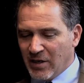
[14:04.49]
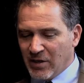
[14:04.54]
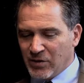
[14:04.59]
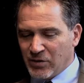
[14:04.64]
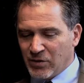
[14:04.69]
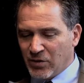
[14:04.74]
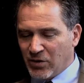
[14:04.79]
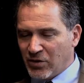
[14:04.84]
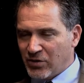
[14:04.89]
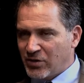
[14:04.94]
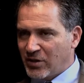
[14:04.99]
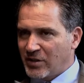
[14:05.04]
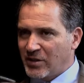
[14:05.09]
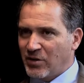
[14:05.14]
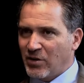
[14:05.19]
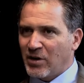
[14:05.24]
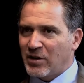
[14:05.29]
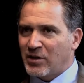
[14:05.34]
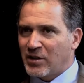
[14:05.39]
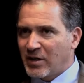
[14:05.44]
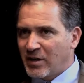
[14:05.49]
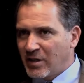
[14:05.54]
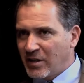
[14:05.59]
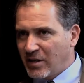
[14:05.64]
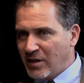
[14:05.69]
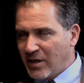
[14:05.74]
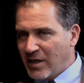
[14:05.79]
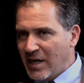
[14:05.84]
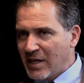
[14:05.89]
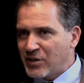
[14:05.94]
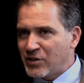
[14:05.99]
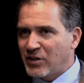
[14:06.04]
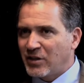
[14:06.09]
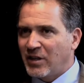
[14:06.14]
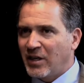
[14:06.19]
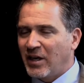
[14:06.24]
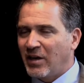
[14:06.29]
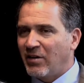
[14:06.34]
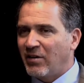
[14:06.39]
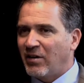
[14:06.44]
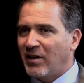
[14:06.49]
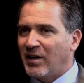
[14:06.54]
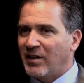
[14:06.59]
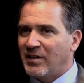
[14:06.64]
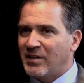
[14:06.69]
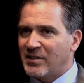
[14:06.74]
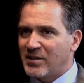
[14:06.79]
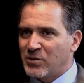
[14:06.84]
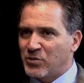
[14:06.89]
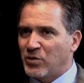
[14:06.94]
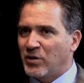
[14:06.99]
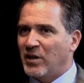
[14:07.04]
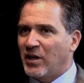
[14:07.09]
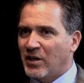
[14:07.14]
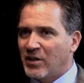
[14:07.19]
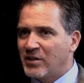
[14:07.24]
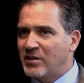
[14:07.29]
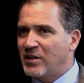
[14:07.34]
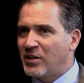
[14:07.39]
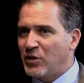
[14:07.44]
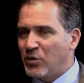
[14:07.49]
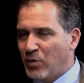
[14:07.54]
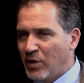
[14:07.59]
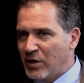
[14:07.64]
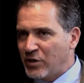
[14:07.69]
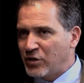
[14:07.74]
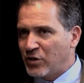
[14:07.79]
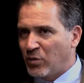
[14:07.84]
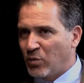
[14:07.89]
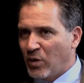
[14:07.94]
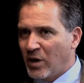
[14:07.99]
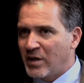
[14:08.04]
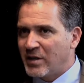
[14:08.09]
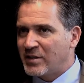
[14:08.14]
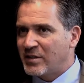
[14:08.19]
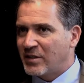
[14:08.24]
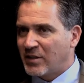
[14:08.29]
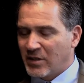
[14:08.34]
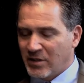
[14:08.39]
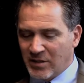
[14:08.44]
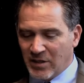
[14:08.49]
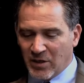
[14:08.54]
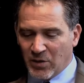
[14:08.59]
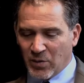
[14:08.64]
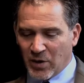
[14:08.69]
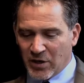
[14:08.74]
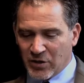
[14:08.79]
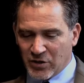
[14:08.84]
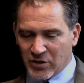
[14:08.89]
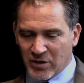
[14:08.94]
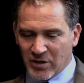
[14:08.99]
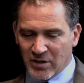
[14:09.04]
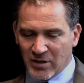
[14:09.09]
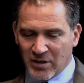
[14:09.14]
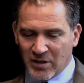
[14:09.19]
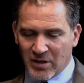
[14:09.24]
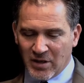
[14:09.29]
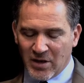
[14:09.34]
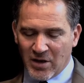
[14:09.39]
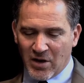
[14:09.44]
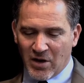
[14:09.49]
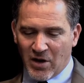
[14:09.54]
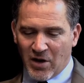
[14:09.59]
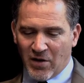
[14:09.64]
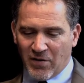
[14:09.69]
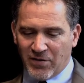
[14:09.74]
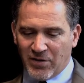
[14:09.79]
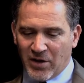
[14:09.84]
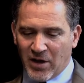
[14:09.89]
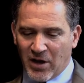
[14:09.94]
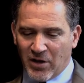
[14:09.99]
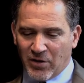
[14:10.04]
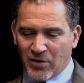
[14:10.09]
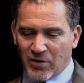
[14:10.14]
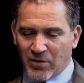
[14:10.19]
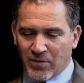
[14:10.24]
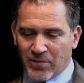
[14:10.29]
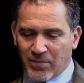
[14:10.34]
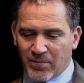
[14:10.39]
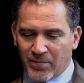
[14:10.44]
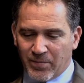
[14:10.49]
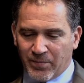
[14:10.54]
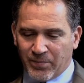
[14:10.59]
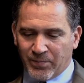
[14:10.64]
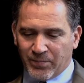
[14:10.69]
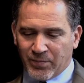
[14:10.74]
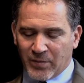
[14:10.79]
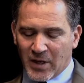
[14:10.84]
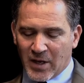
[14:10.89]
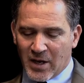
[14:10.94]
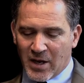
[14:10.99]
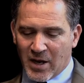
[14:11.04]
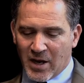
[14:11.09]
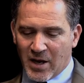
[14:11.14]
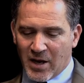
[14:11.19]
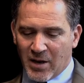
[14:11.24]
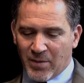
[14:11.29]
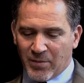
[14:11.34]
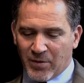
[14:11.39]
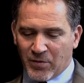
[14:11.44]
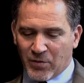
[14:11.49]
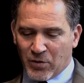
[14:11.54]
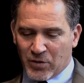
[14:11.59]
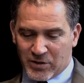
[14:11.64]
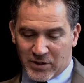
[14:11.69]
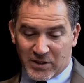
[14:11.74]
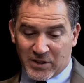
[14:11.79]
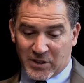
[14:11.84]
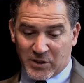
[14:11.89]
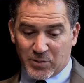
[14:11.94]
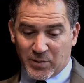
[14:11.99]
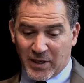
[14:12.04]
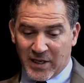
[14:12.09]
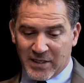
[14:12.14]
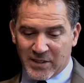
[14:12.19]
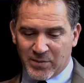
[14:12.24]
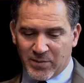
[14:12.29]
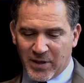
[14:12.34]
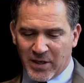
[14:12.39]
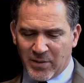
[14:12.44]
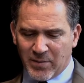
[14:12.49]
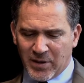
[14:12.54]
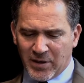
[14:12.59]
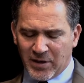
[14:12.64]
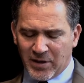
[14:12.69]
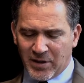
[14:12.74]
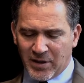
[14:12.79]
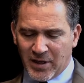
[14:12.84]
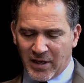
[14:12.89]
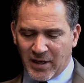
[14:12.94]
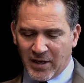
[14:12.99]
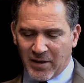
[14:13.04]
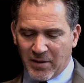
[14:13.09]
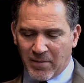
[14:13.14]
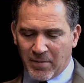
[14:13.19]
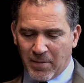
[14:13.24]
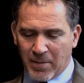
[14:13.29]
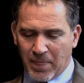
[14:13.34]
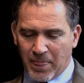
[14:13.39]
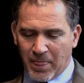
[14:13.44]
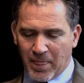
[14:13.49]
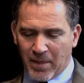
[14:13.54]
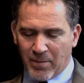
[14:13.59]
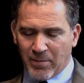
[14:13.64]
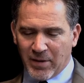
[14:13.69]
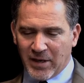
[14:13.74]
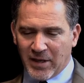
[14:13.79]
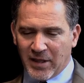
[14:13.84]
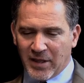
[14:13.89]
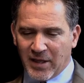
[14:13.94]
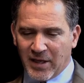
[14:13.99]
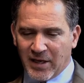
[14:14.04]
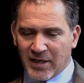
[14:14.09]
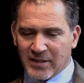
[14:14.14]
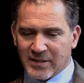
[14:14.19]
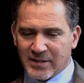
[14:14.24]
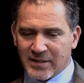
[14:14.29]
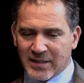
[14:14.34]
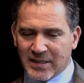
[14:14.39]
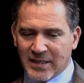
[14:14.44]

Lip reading: So there's a direct connection there, and this is really a continuation. One is the continuation of the other. And of course, this explains many things.